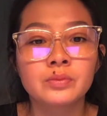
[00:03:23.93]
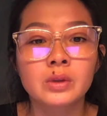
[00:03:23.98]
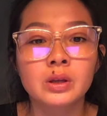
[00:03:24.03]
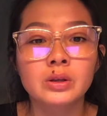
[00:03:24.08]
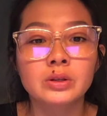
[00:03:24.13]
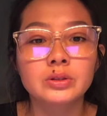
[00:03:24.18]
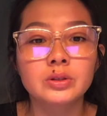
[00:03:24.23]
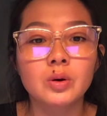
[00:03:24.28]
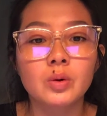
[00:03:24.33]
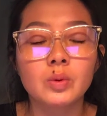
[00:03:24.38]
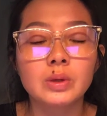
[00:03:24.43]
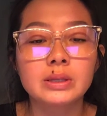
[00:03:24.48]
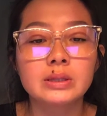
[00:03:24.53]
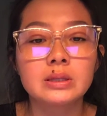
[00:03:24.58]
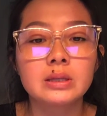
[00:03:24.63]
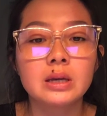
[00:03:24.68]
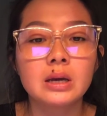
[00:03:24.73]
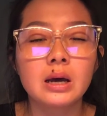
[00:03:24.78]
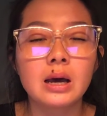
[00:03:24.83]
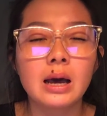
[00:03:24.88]
So we
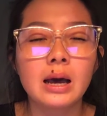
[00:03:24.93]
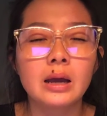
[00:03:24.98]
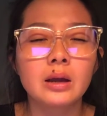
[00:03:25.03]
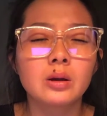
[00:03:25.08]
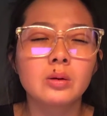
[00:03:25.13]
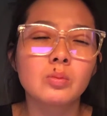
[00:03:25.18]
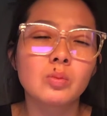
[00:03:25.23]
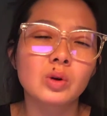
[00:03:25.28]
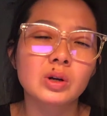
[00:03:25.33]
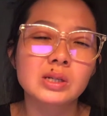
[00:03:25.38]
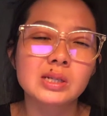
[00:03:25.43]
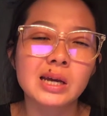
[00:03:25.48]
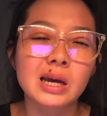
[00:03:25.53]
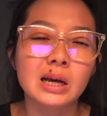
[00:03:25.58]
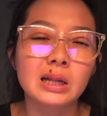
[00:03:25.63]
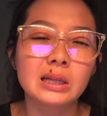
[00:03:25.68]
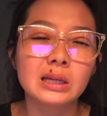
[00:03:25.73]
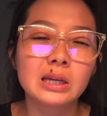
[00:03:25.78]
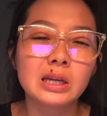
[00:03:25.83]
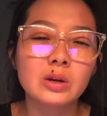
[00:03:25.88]
see a higher
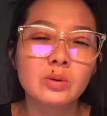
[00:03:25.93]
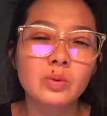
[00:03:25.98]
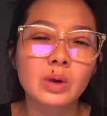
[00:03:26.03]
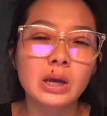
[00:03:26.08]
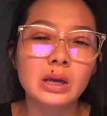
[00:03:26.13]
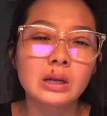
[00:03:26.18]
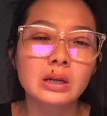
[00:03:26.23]
mortality rate